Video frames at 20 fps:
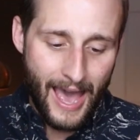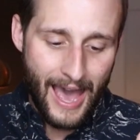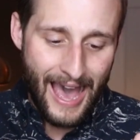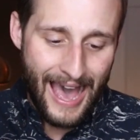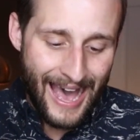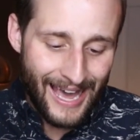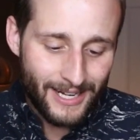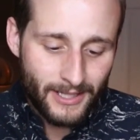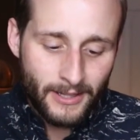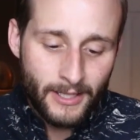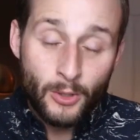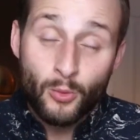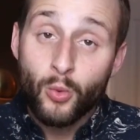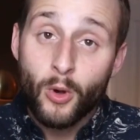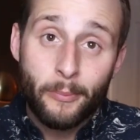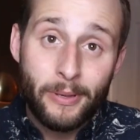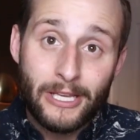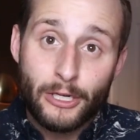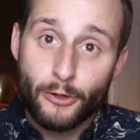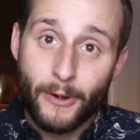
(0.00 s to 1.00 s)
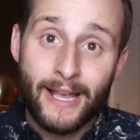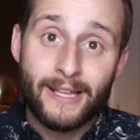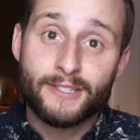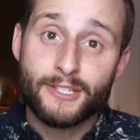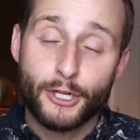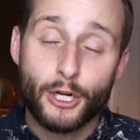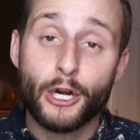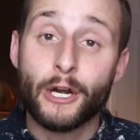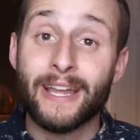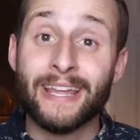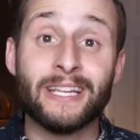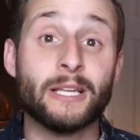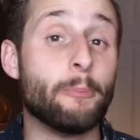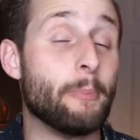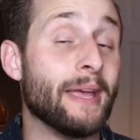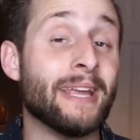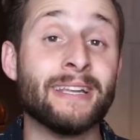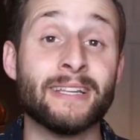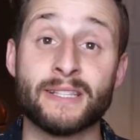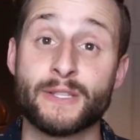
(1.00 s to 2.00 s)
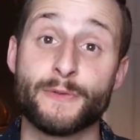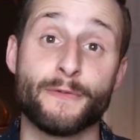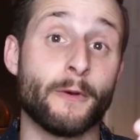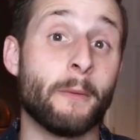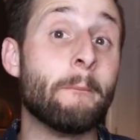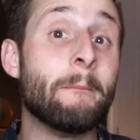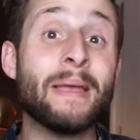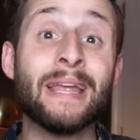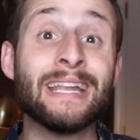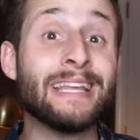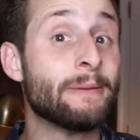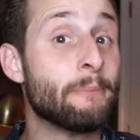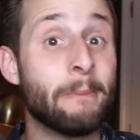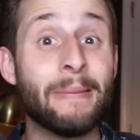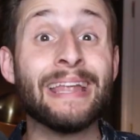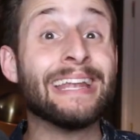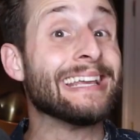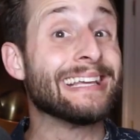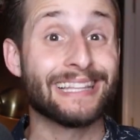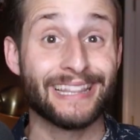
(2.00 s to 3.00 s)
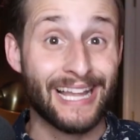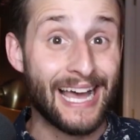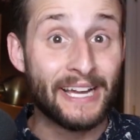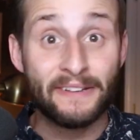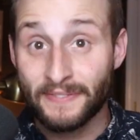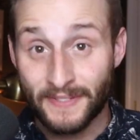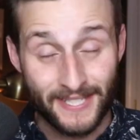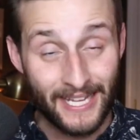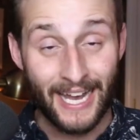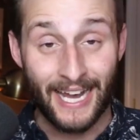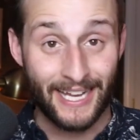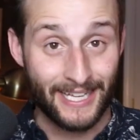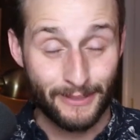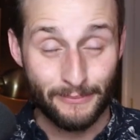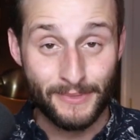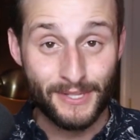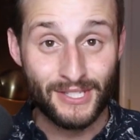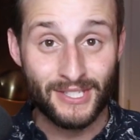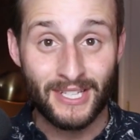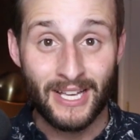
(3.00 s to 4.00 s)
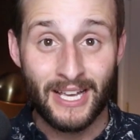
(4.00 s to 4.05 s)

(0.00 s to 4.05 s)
Adeline will be granted her independence for many, many lifetimes,